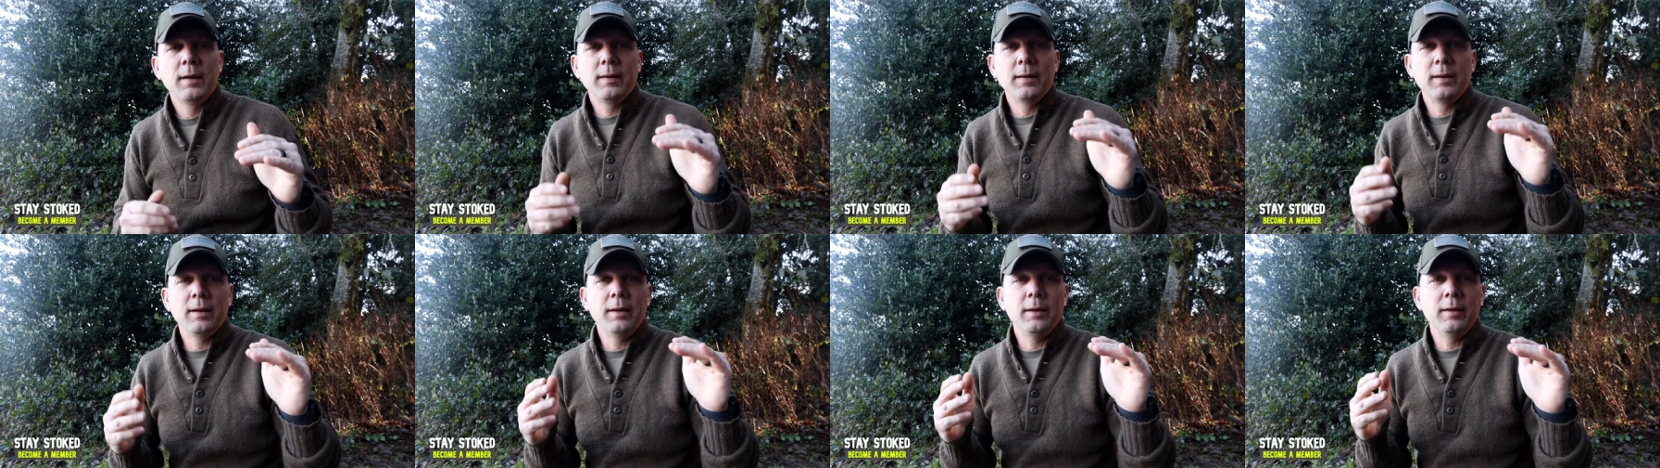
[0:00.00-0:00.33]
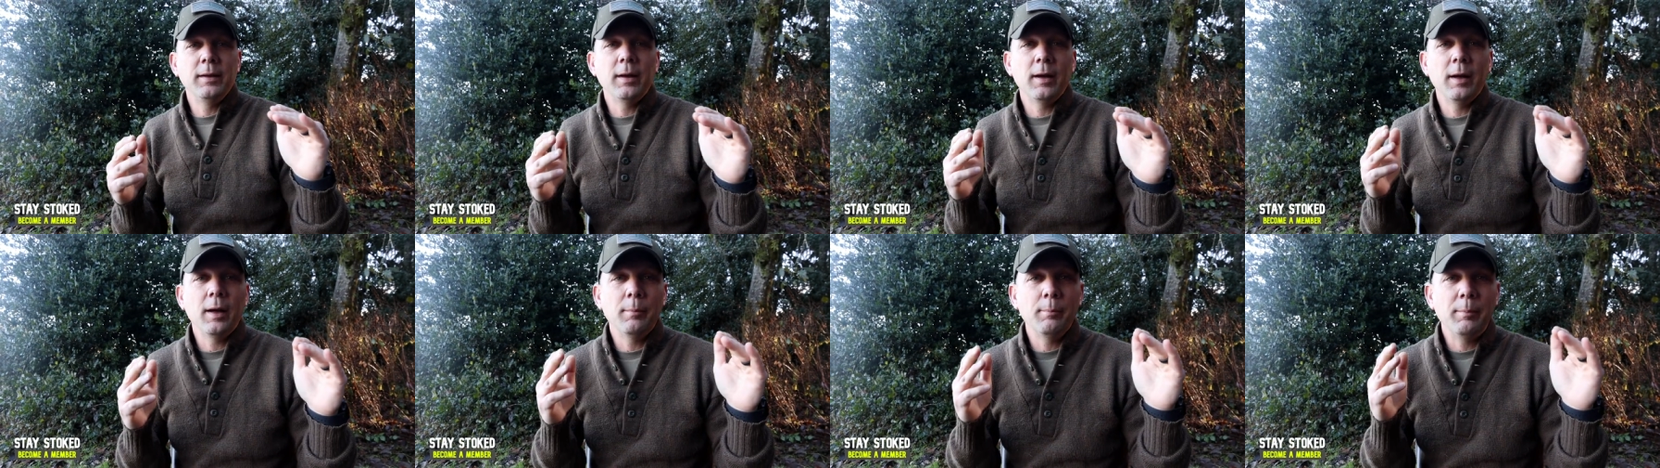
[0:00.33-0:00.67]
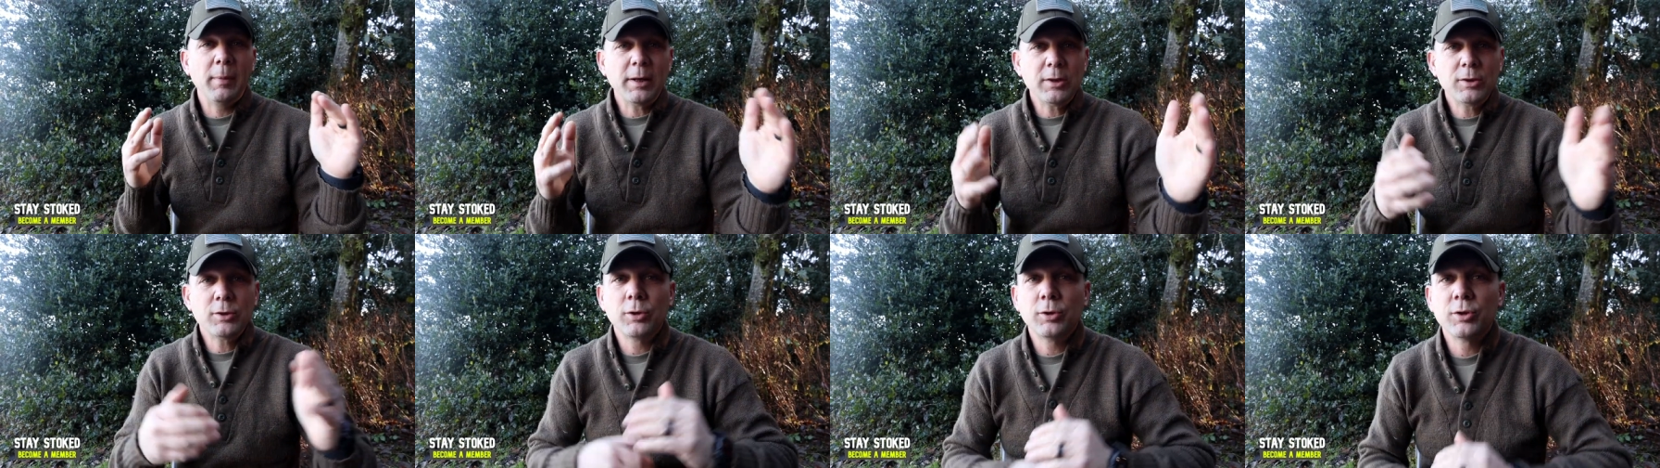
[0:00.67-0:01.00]
then uh,
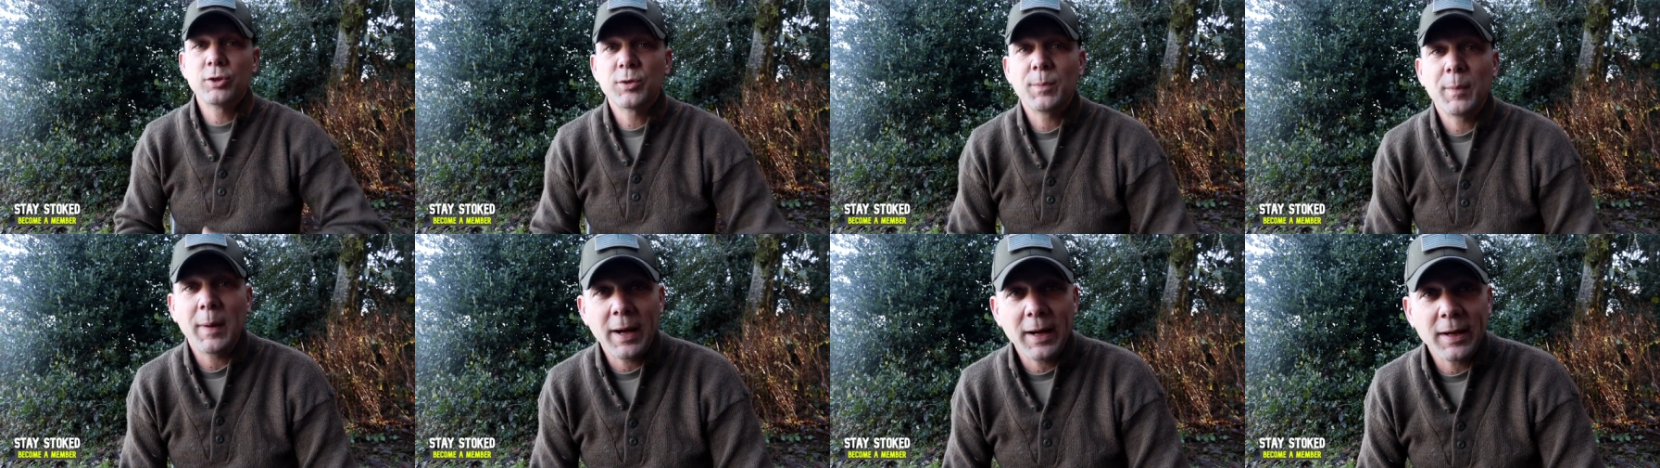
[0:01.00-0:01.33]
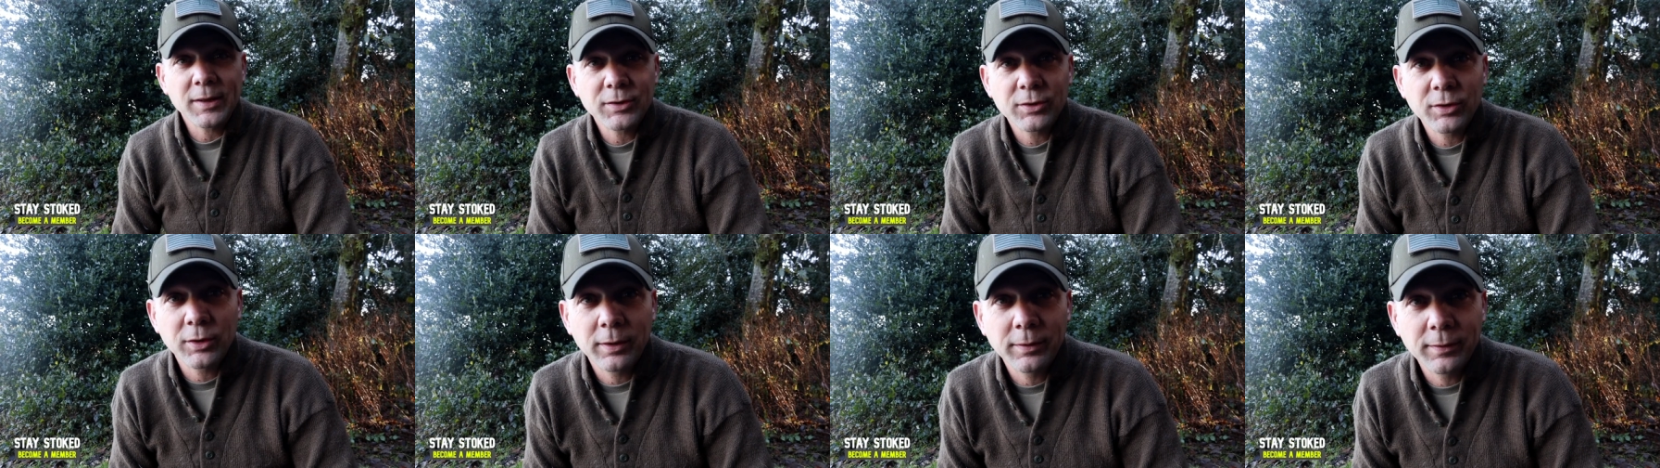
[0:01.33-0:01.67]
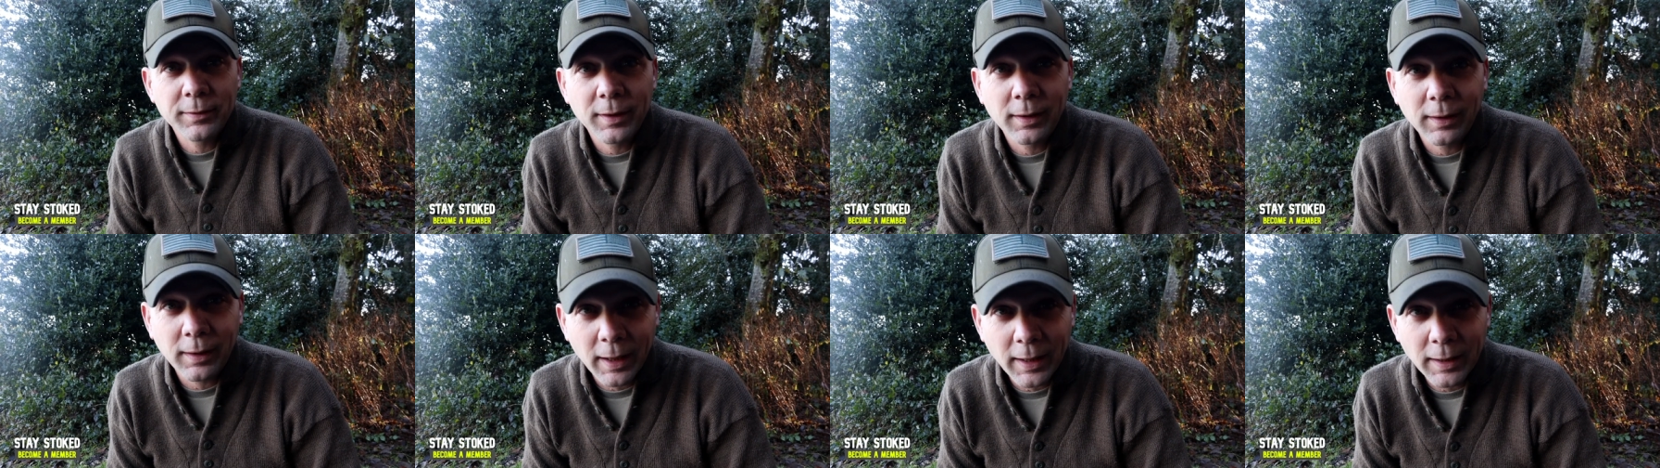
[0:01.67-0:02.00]
make sure you smash
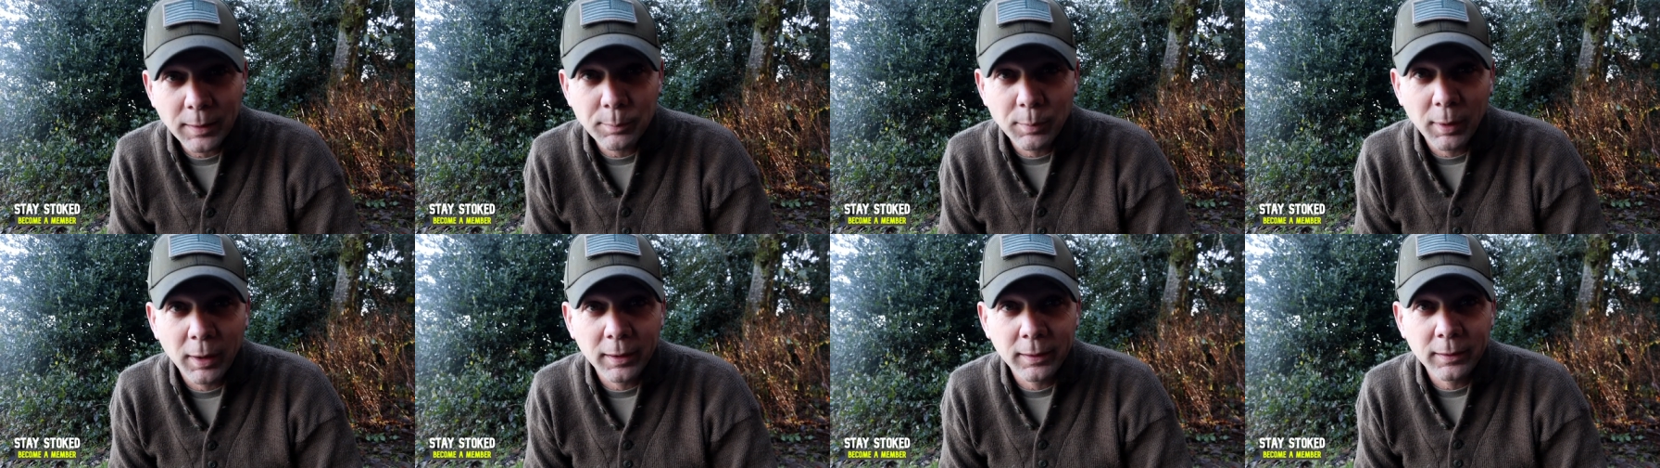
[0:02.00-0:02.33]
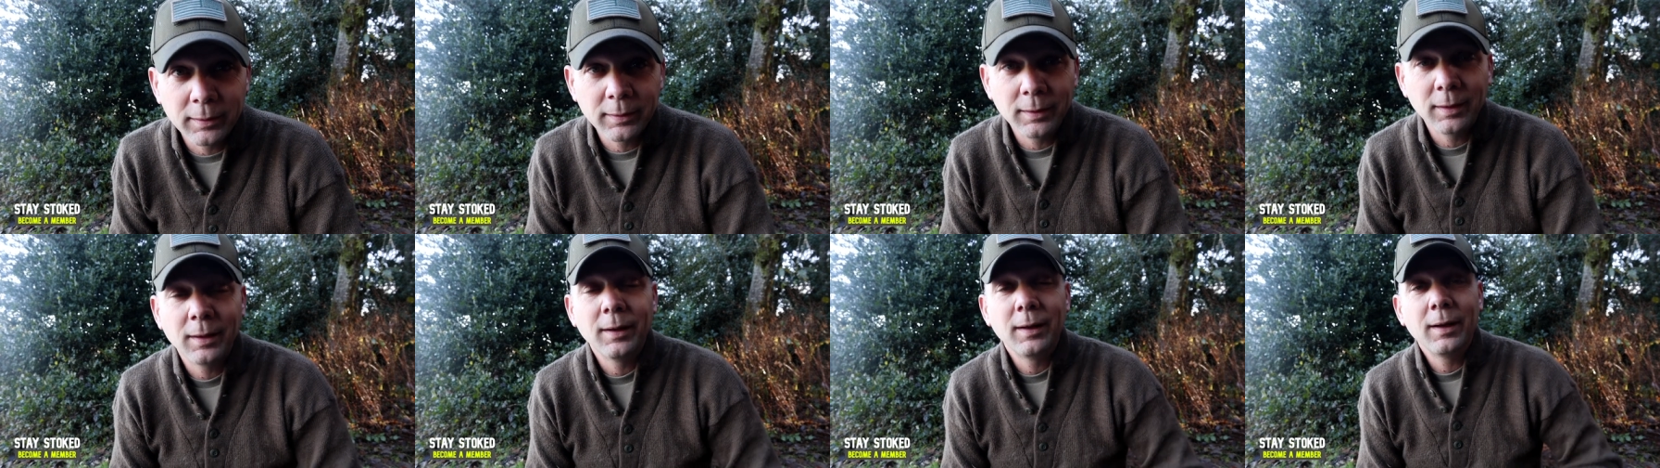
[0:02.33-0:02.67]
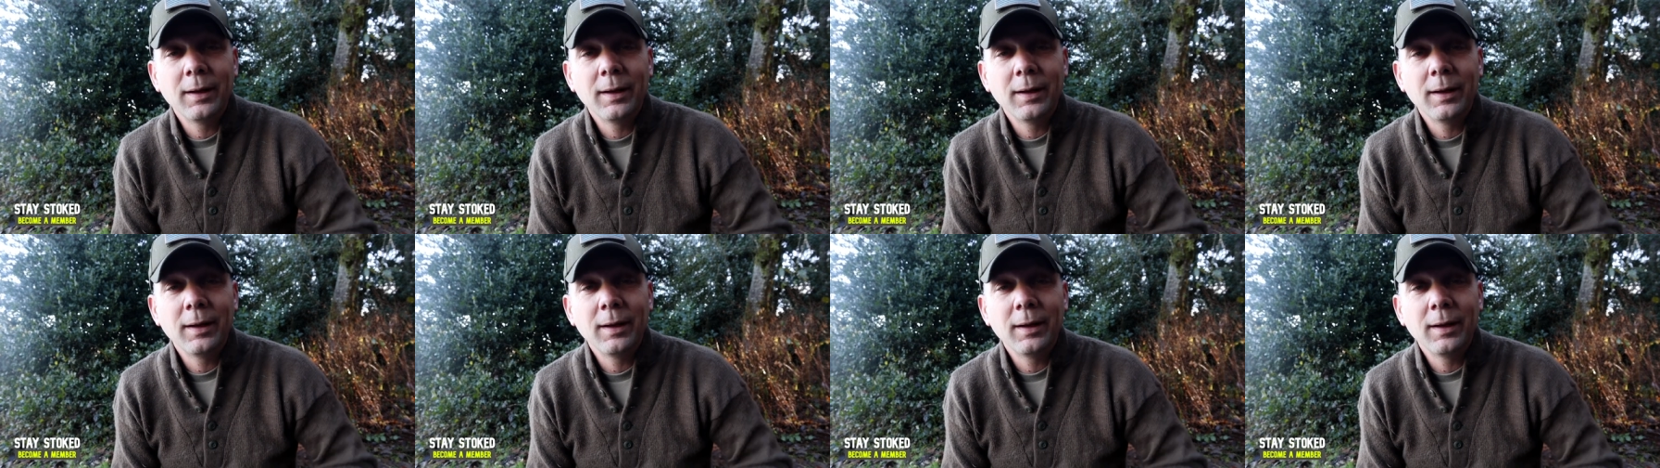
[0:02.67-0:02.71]
the like button,